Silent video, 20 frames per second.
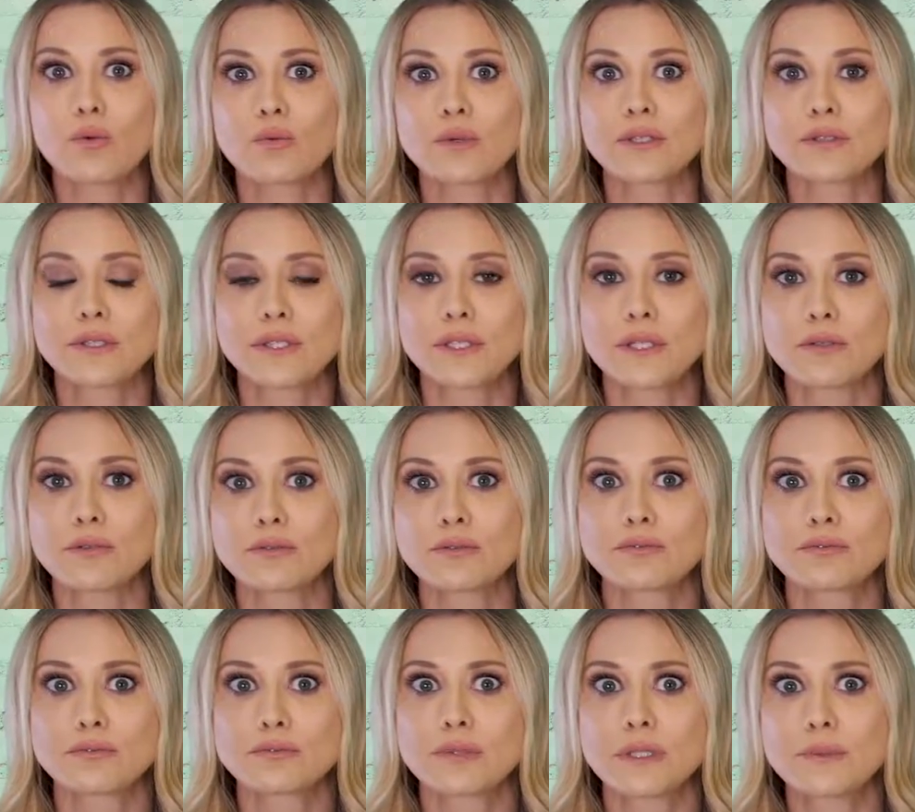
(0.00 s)
What
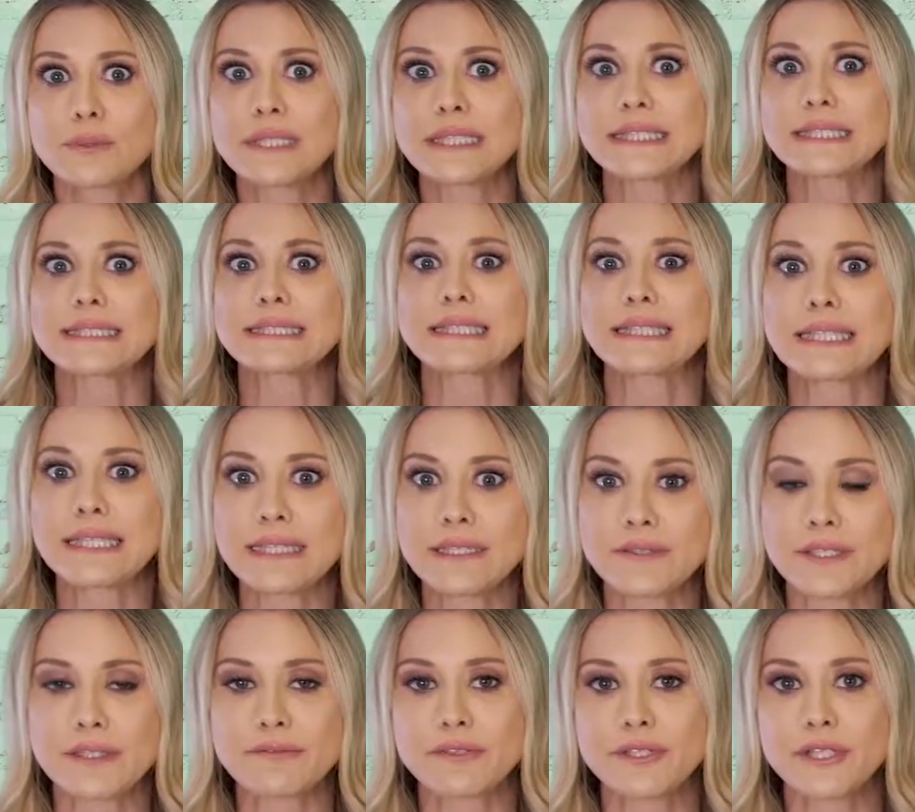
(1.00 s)
are we going to see? You
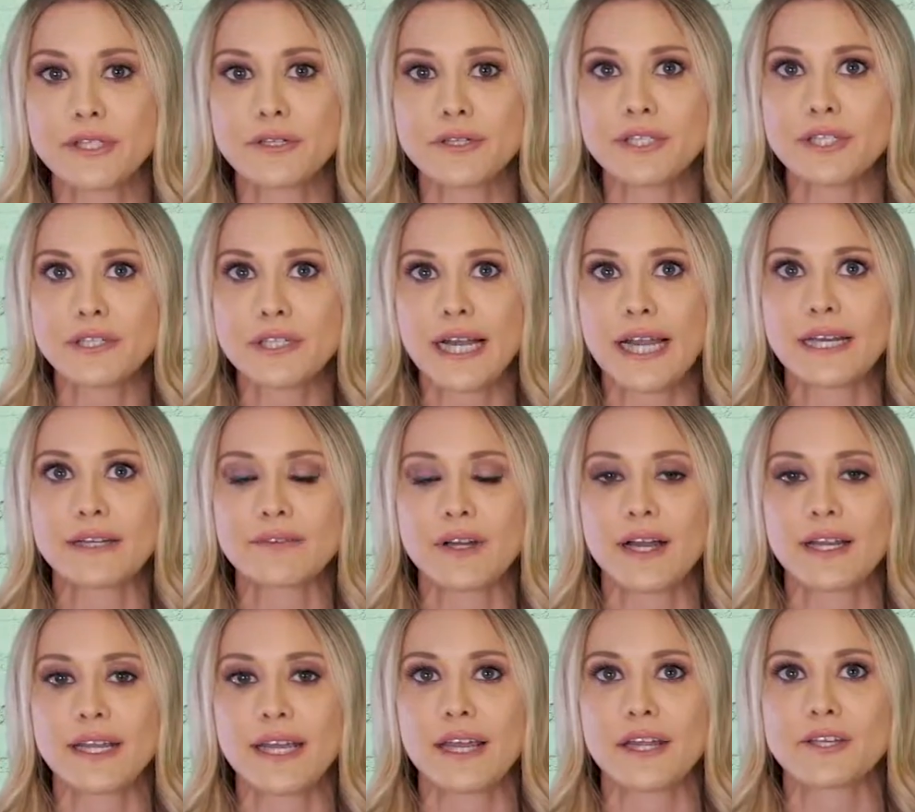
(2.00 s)
never know. You're kind of
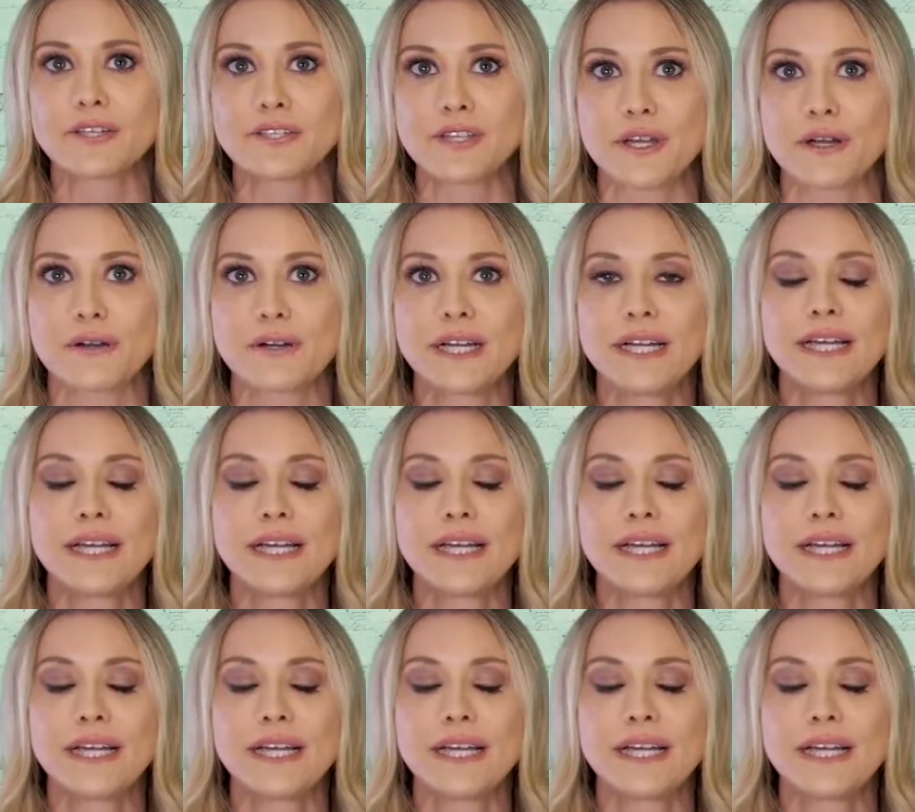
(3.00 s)
on edge. So